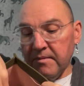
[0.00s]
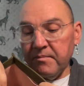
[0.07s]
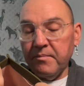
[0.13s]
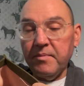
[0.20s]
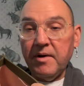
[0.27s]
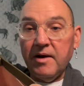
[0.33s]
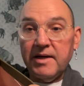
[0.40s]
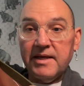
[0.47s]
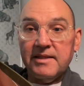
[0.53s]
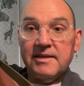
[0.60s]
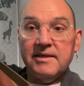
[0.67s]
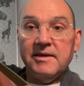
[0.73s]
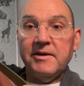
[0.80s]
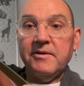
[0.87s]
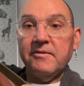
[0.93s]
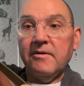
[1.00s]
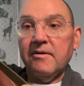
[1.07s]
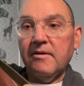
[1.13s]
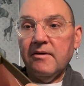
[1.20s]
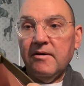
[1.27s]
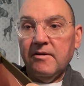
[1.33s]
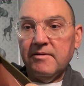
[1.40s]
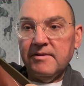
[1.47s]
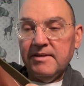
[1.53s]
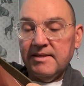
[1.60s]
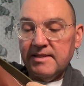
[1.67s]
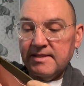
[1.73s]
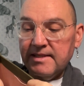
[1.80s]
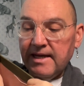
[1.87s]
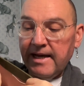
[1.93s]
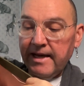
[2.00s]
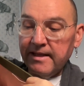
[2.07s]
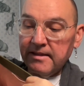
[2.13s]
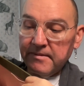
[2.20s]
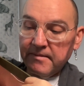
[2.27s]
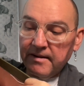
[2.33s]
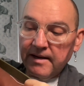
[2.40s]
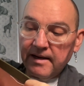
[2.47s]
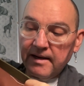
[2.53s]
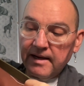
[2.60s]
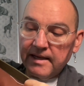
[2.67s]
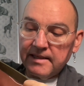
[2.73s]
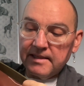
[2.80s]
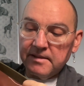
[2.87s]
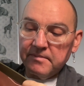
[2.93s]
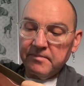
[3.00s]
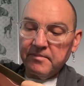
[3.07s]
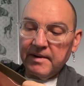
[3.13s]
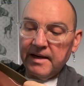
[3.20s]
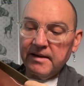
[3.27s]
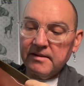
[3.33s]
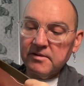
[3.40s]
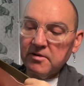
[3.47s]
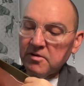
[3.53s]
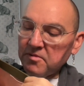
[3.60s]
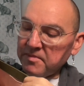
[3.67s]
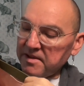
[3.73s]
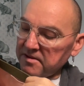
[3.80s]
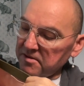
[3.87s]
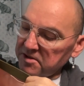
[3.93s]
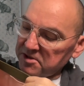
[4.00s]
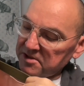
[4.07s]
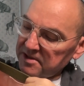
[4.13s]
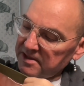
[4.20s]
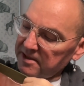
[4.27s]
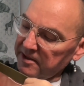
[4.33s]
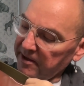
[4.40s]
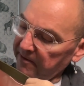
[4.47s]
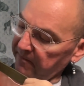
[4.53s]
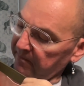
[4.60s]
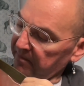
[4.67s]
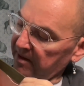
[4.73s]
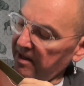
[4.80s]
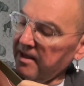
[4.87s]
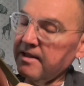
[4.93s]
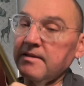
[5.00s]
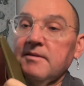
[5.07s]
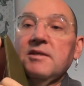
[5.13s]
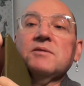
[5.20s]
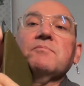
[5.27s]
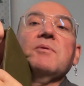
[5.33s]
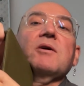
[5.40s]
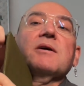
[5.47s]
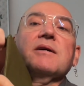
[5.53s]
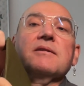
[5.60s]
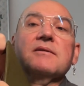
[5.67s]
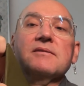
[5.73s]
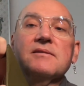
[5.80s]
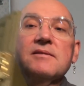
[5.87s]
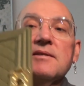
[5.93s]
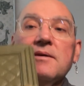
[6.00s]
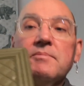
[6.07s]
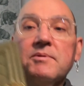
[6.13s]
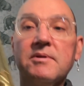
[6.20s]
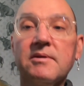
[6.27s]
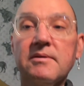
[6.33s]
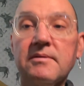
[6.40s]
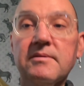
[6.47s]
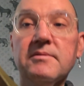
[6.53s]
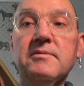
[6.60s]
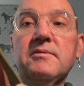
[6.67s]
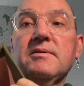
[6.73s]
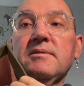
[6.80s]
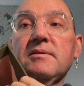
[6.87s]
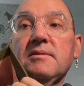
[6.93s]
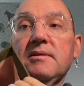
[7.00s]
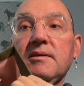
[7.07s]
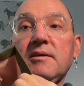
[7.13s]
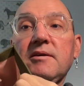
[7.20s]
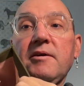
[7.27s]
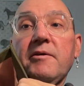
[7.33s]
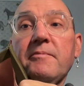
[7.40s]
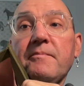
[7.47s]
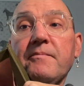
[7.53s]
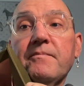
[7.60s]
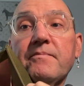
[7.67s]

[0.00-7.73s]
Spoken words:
pocket here on this side. I keep my documentation here. This pocket is zipped, as you can see here.